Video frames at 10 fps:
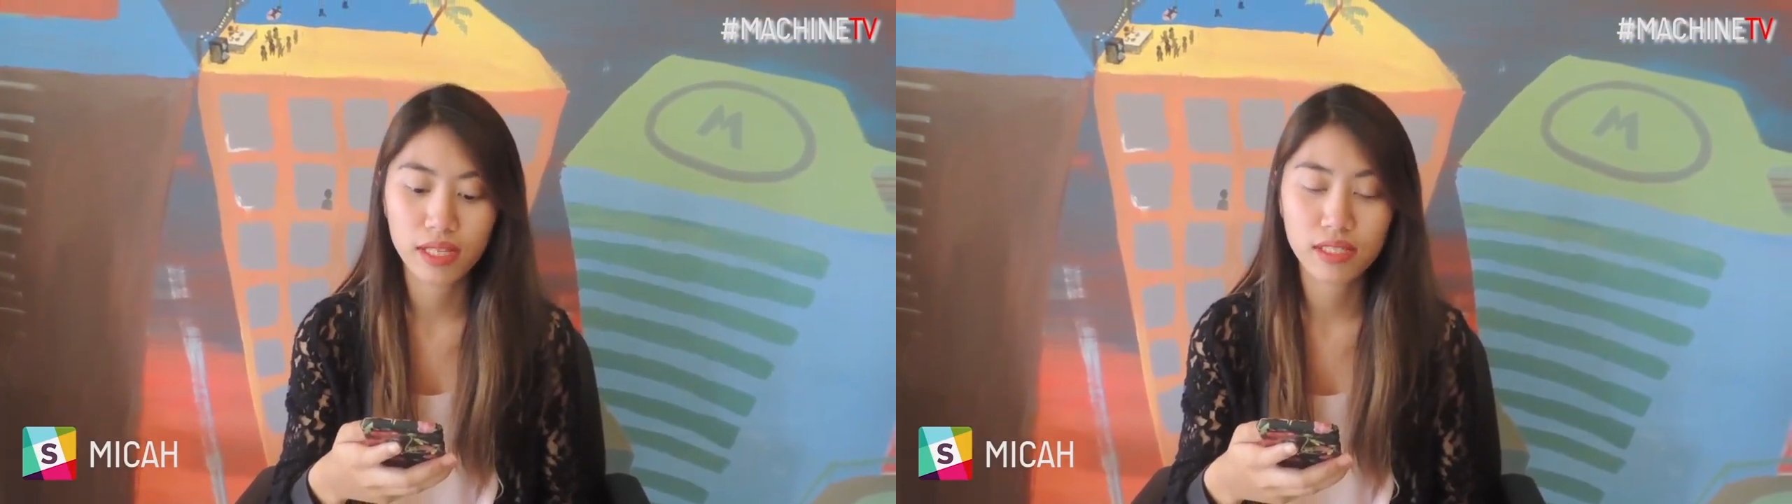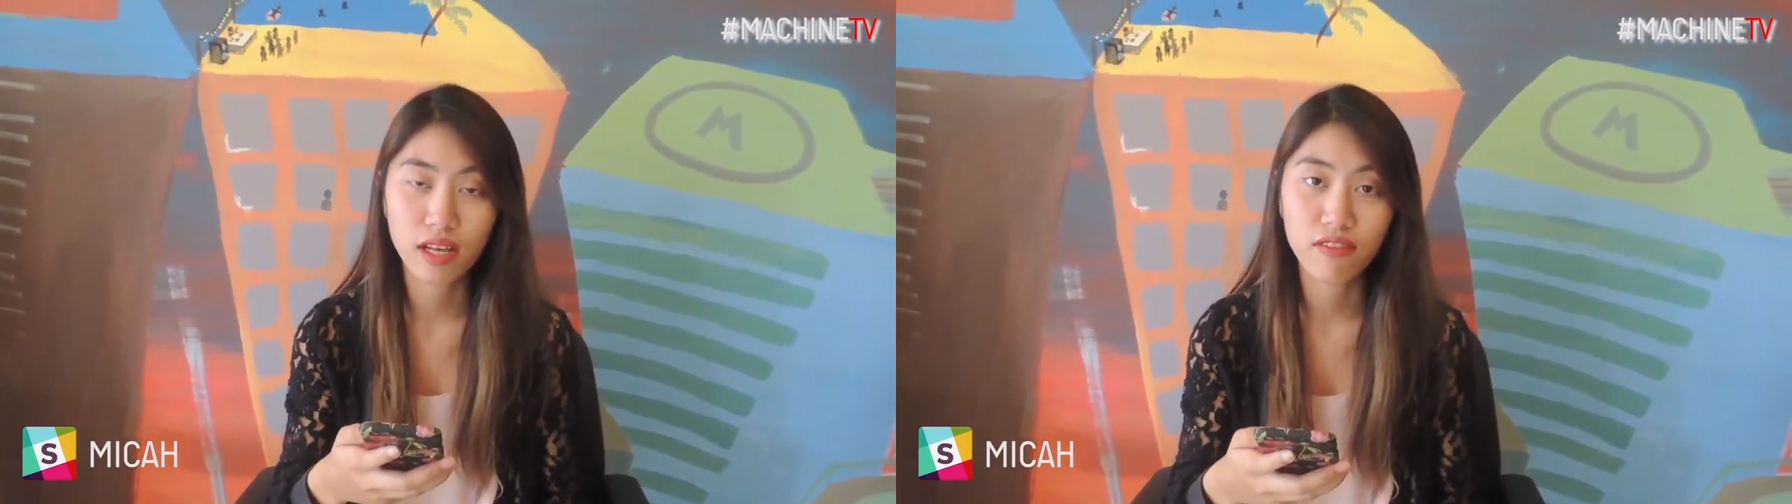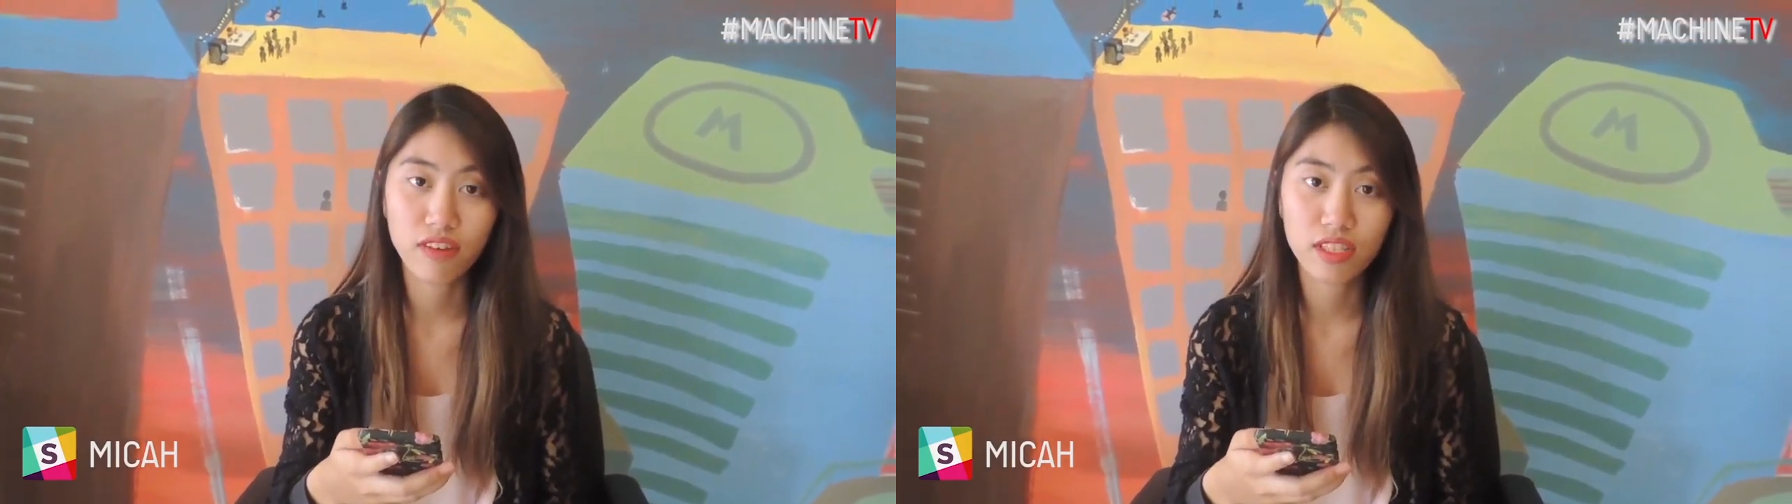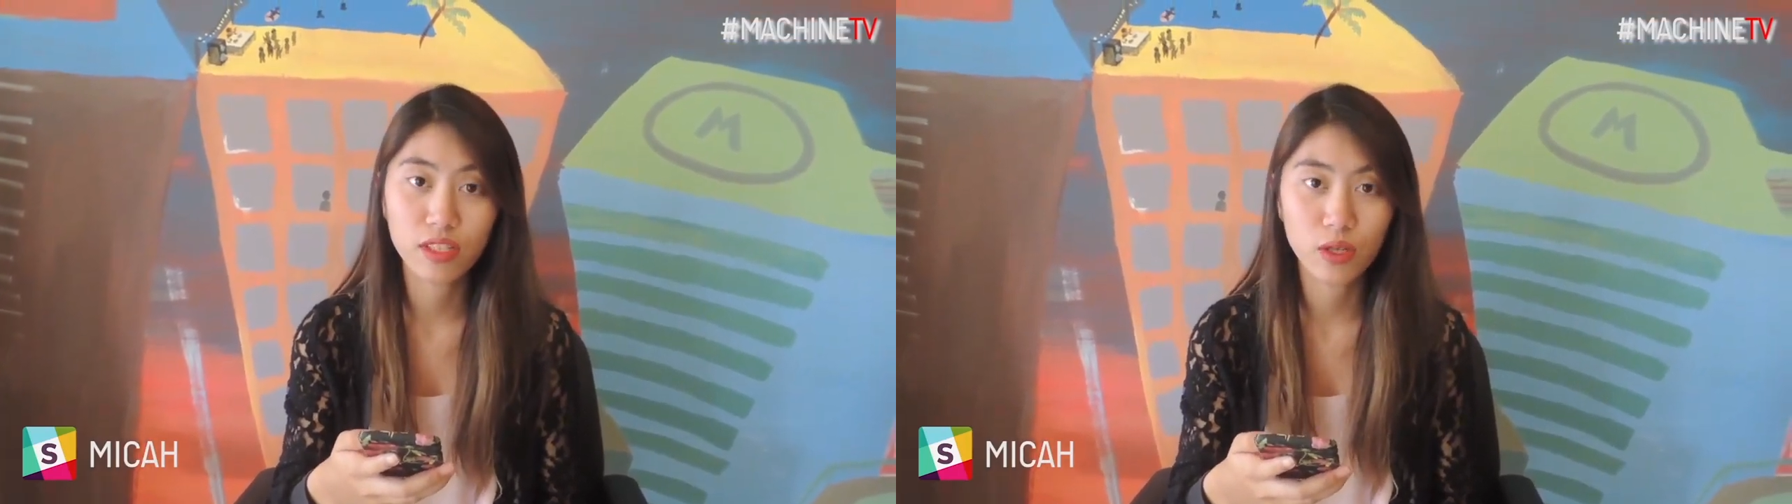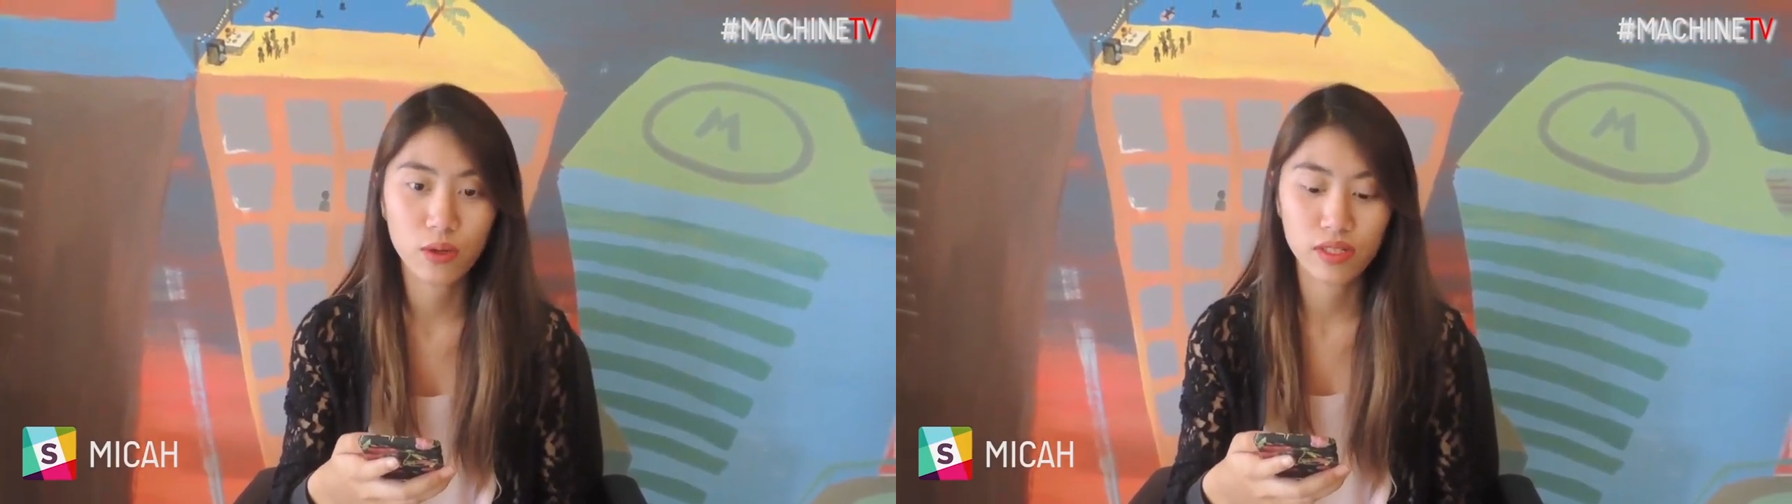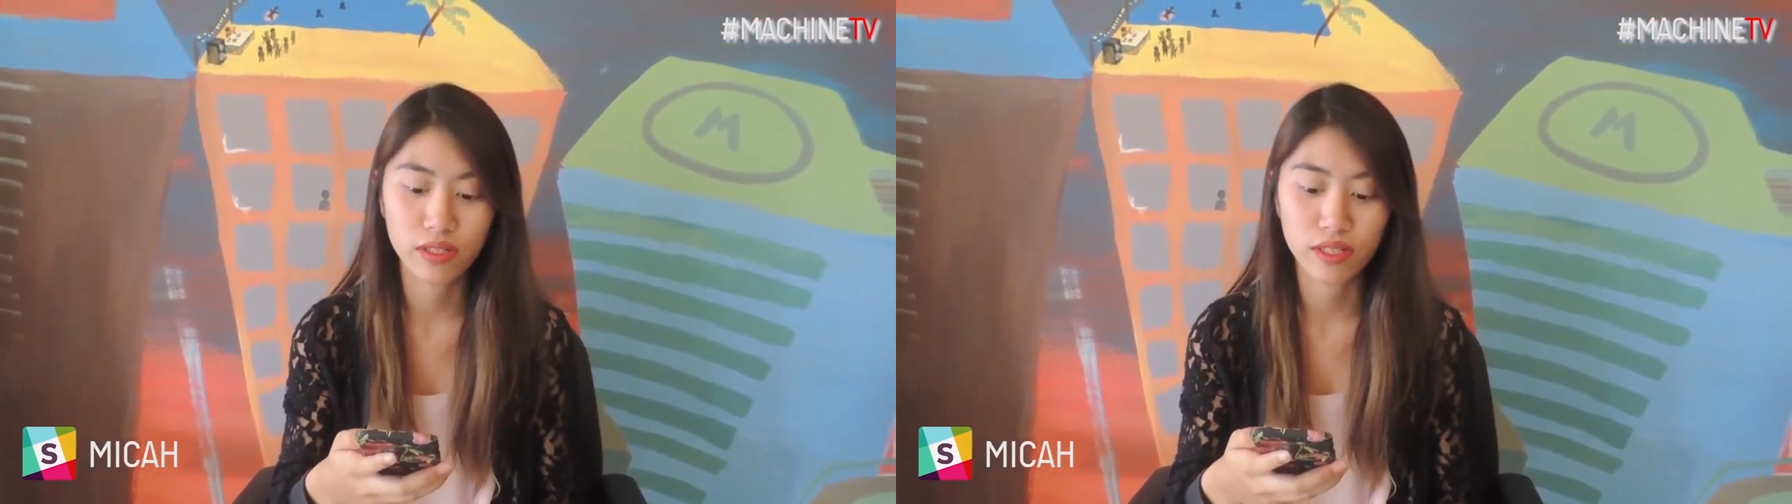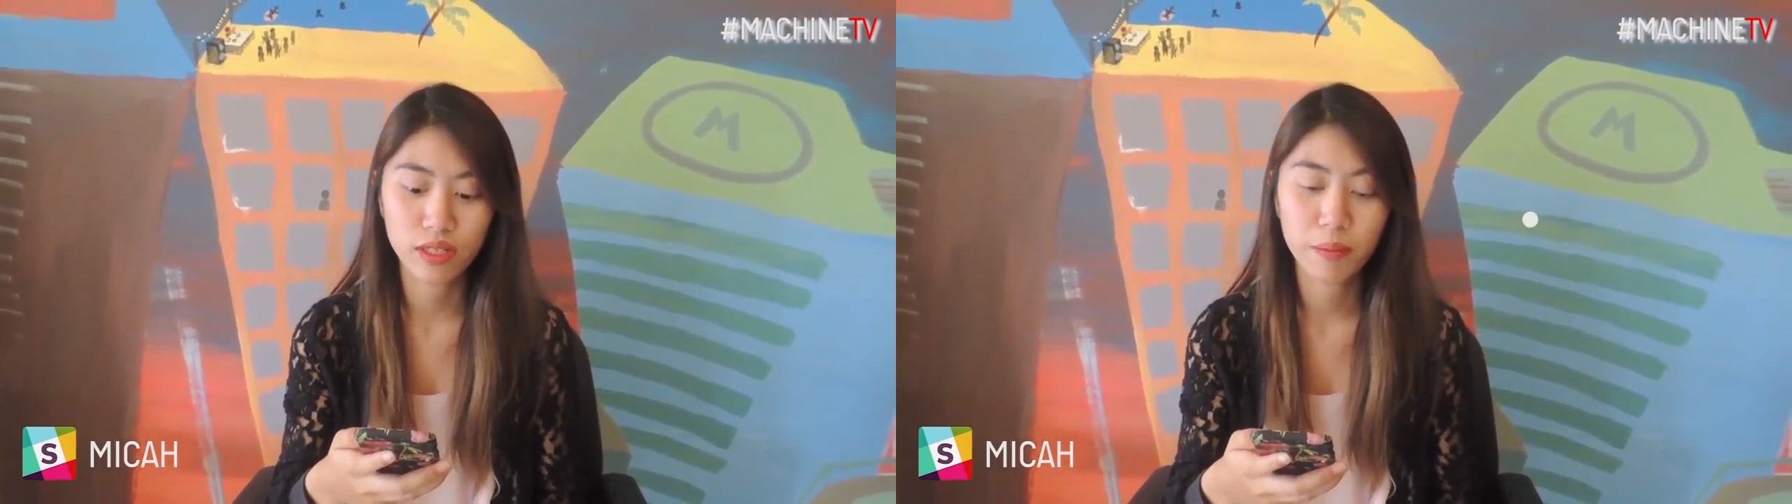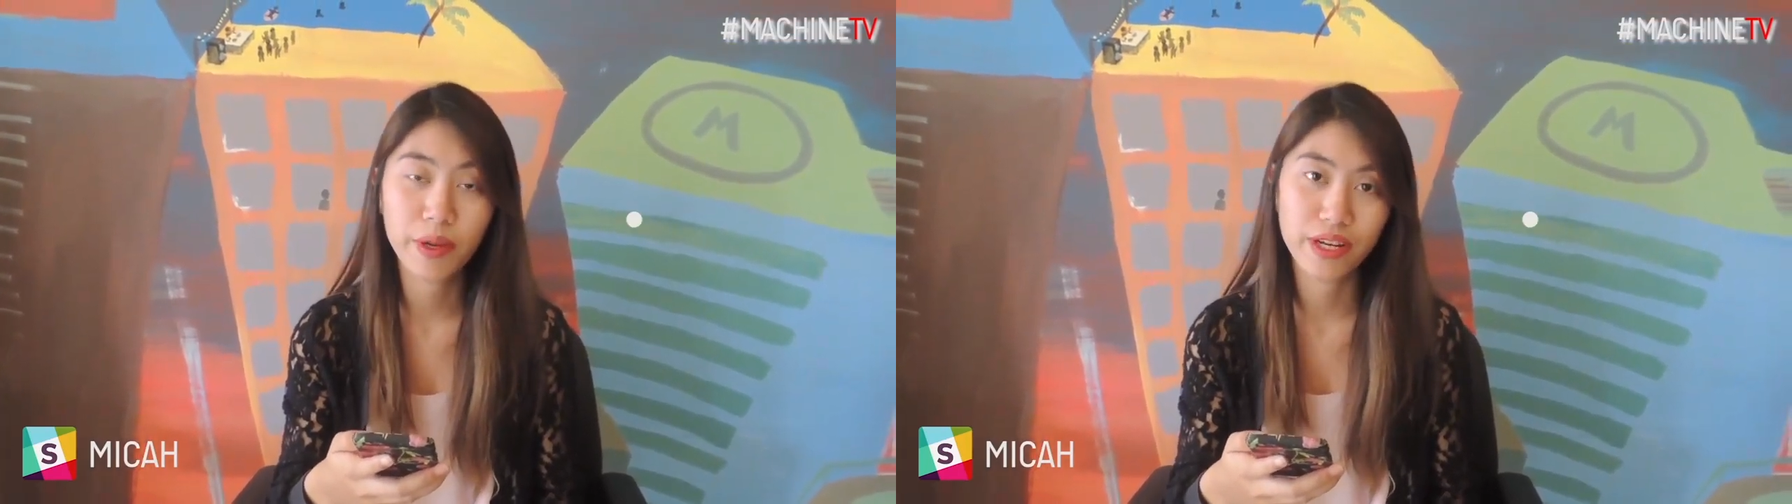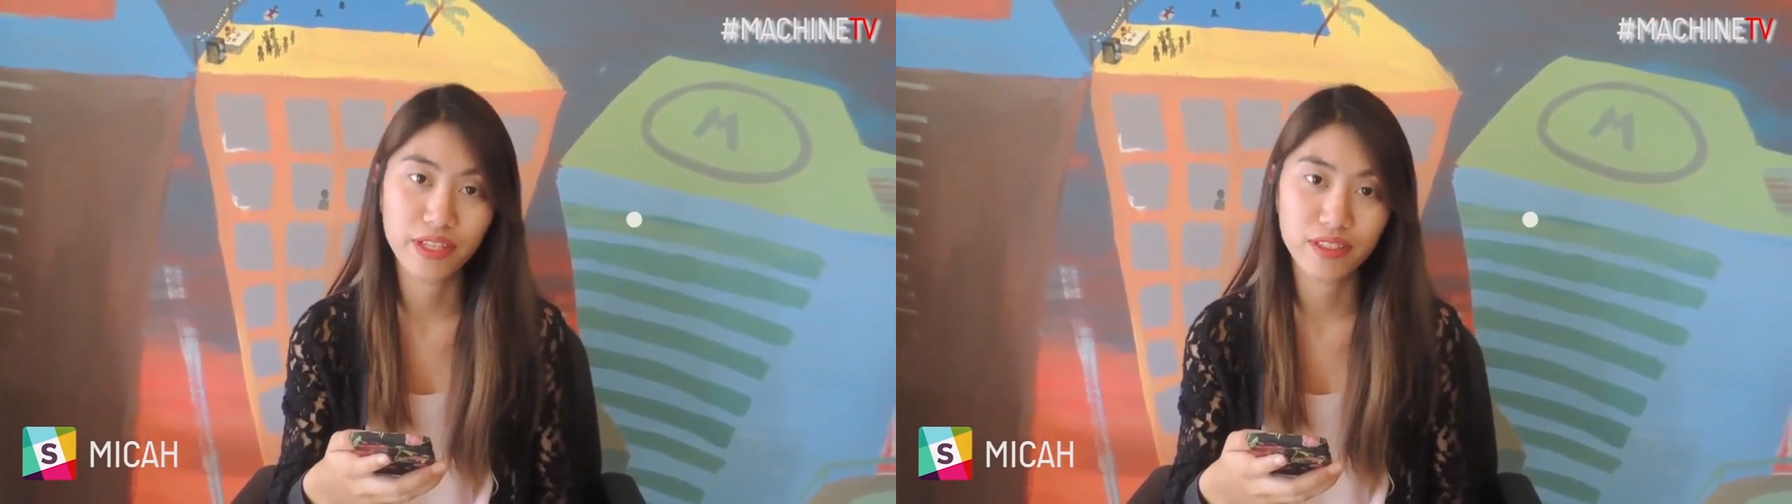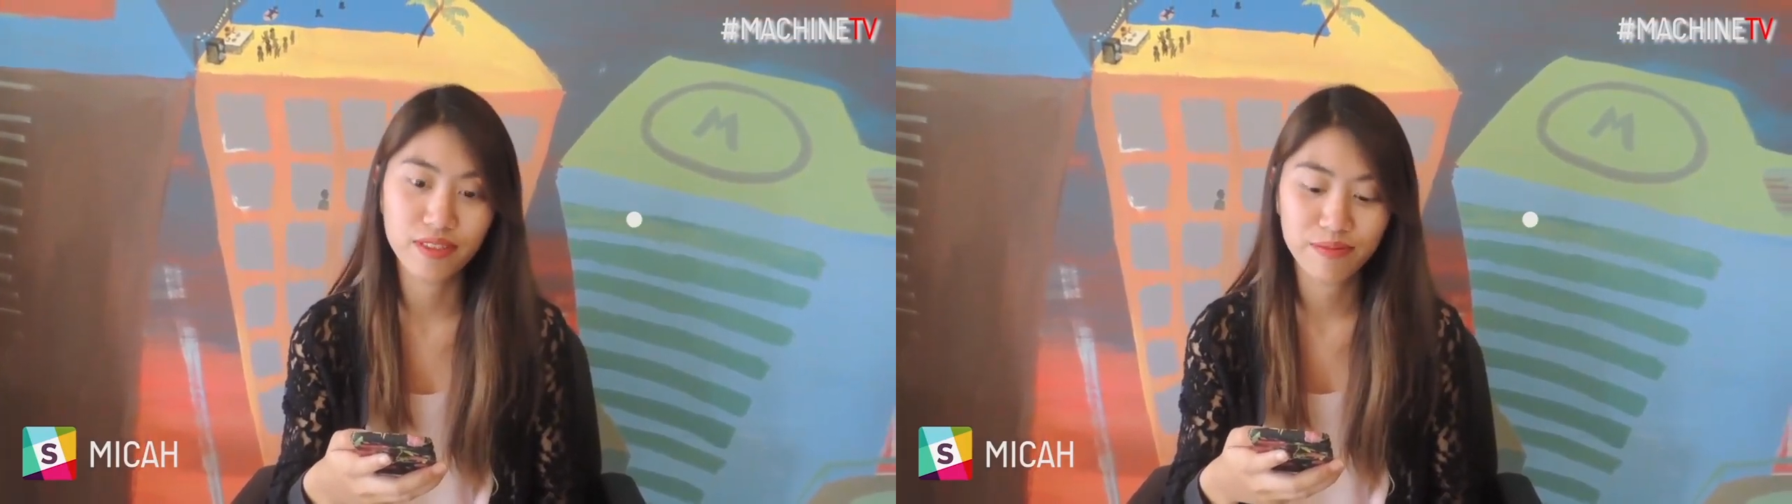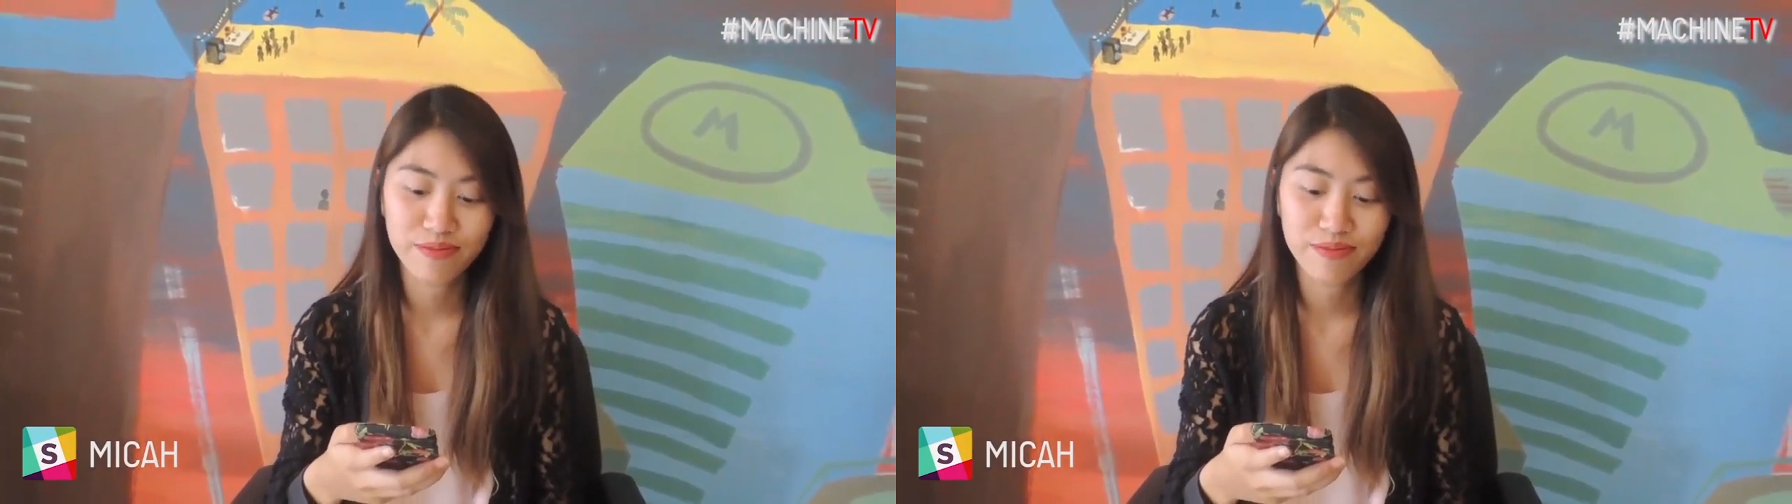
buy stuff at the grocery, period.